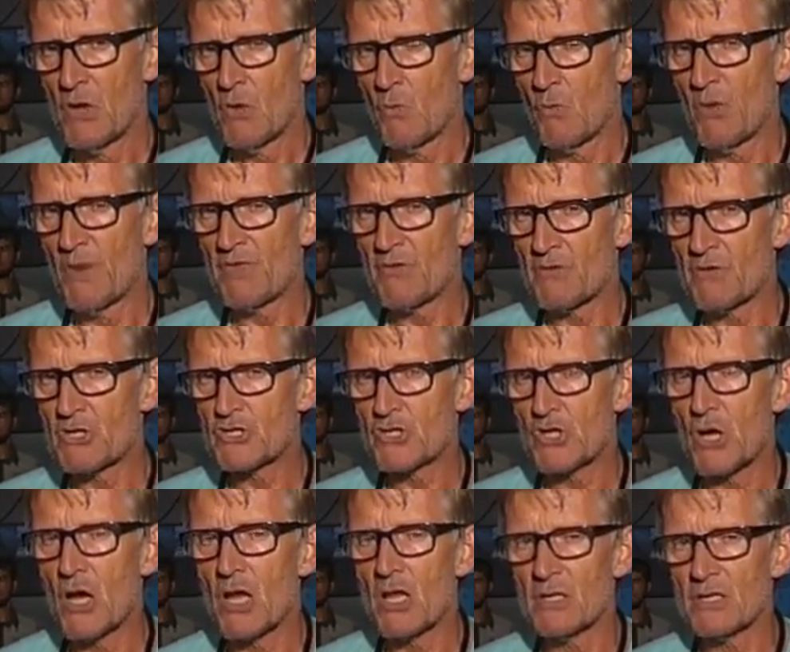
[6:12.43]
whether a
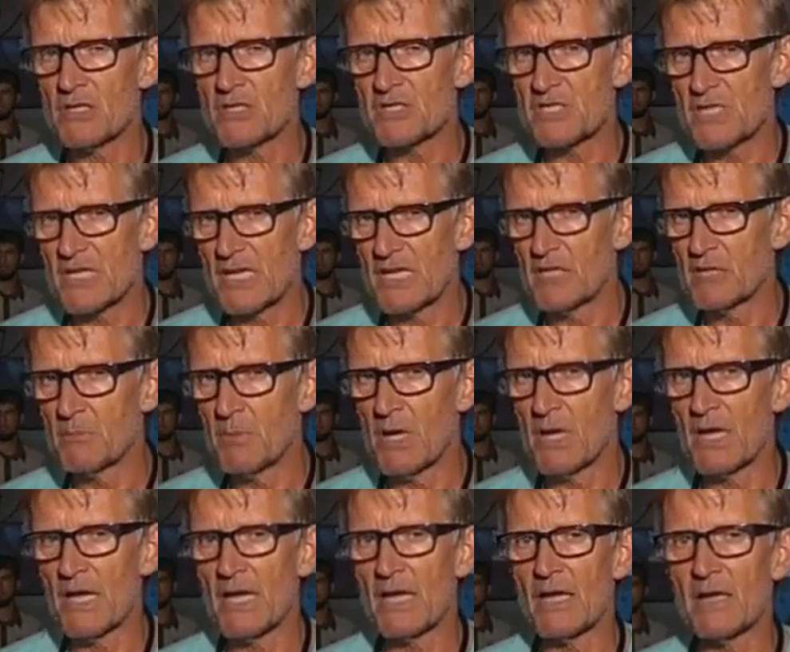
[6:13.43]
child is killed
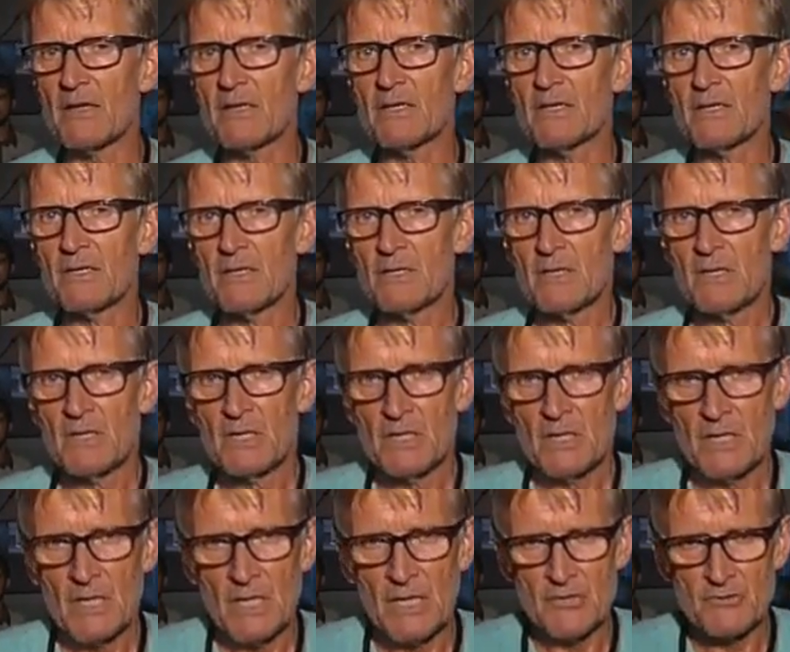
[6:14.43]
by
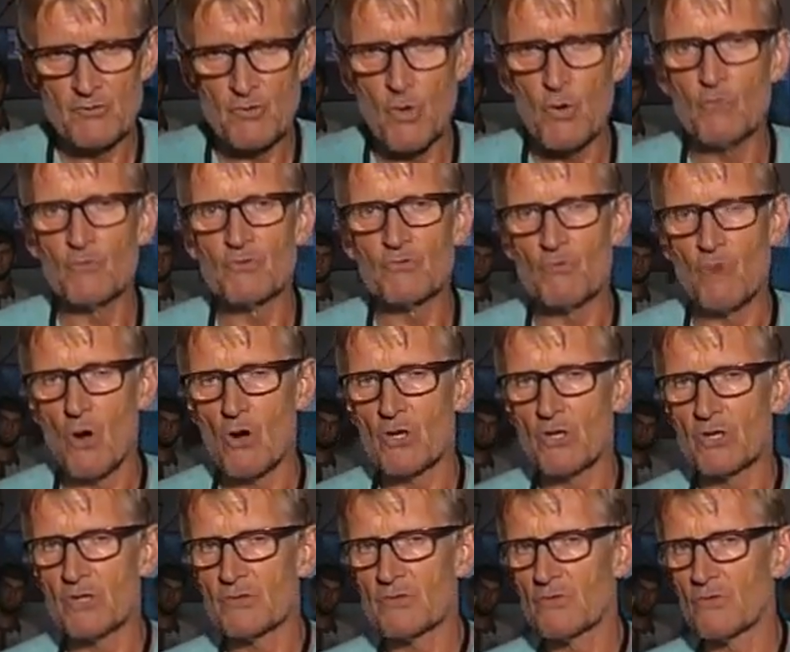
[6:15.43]
a drone
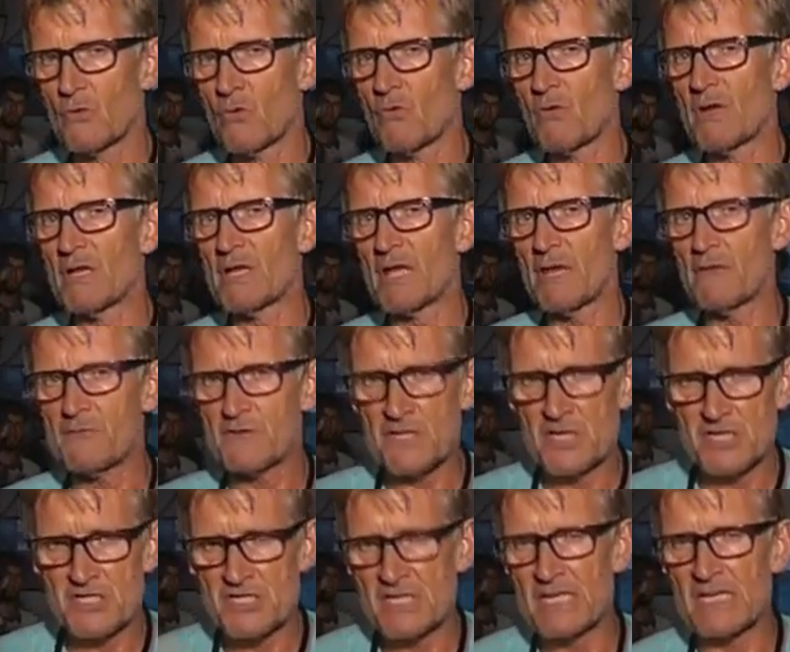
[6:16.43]
rocket or an
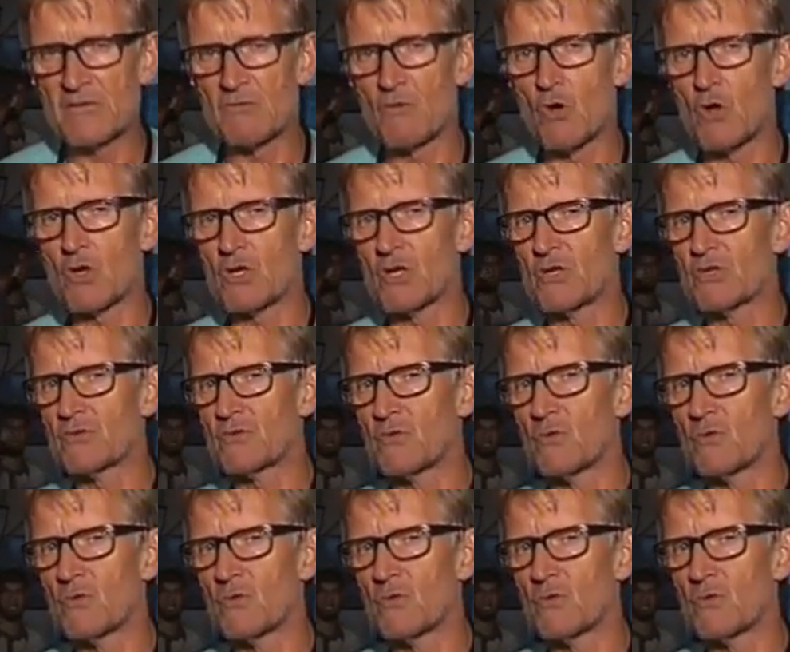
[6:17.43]
F-16 rocket